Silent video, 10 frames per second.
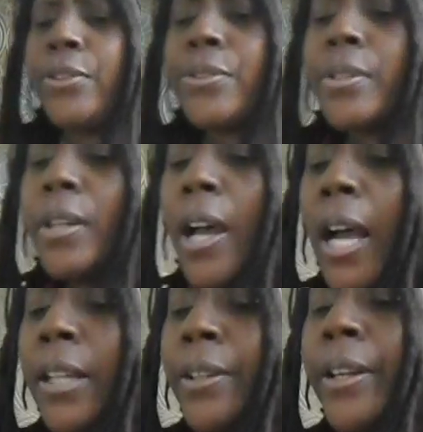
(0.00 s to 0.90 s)
this
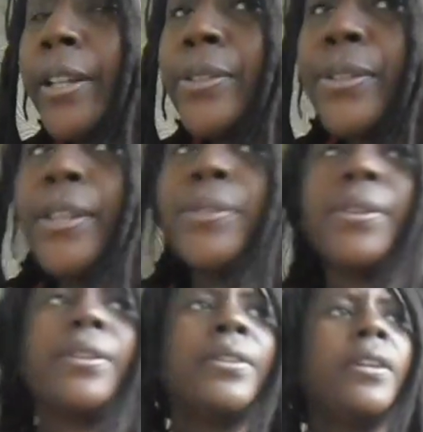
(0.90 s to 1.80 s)
holiday
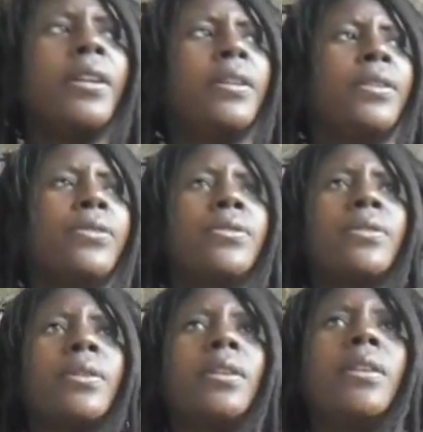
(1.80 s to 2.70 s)
season. This
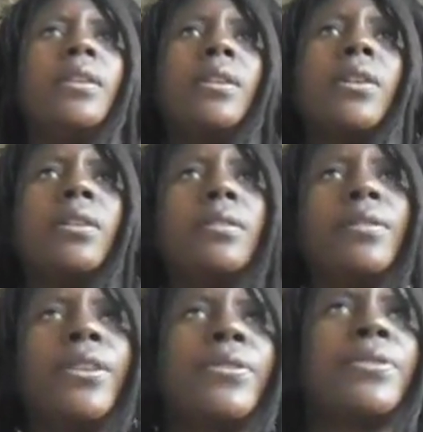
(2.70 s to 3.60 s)

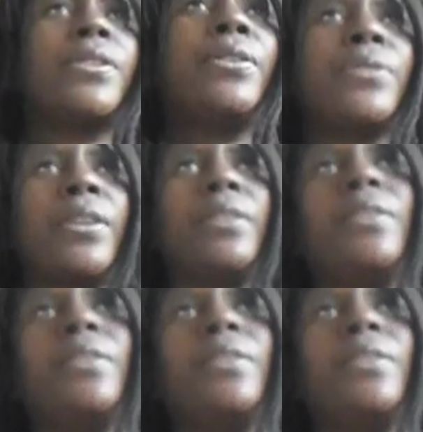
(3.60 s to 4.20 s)
this season,